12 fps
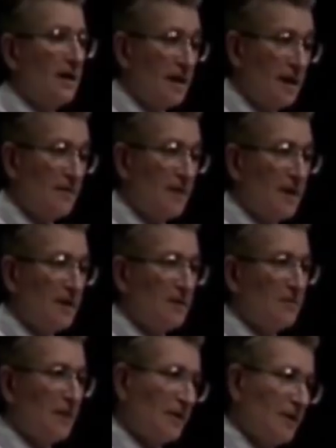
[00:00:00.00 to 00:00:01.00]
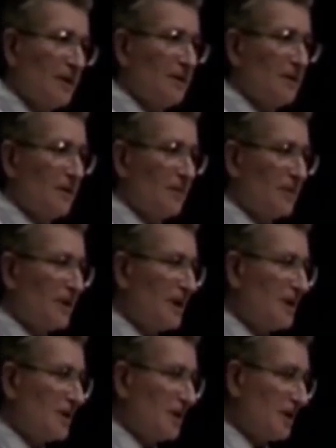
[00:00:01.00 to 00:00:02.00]
In any event, whatever your
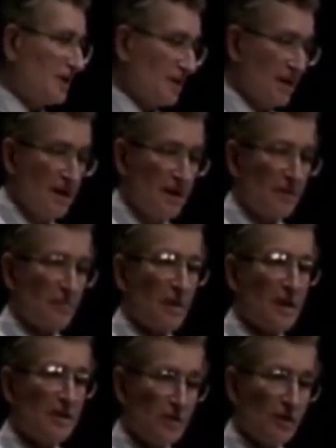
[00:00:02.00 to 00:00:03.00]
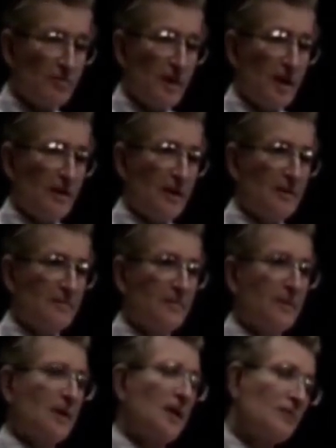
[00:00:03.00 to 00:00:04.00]
interpretation is, when he took power,
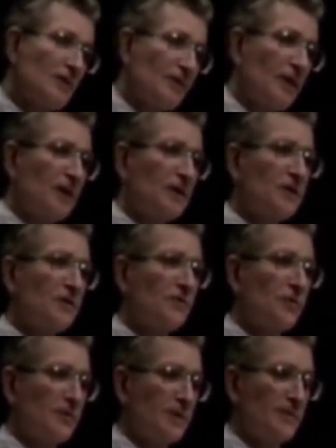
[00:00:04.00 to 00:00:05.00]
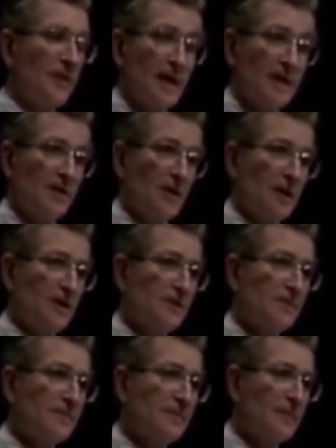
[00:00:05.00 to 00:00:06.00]
he reverted to the former
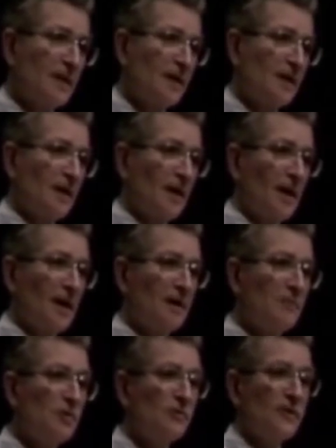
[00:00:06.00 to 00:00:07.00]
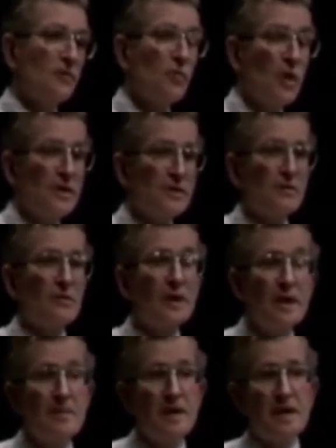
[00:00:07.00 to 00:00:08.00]
vanguardism and moved at once
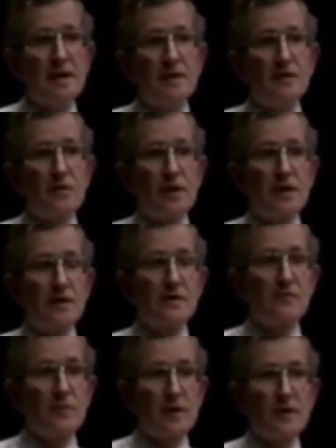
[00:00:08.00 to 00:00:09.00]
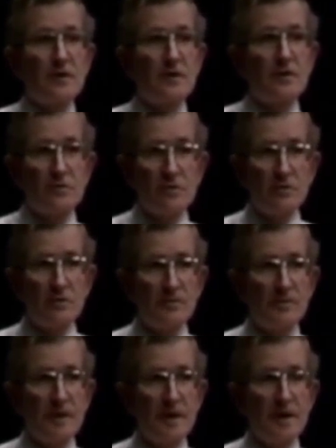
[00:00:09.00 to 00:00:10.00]
to eliminate the organs of workers' control.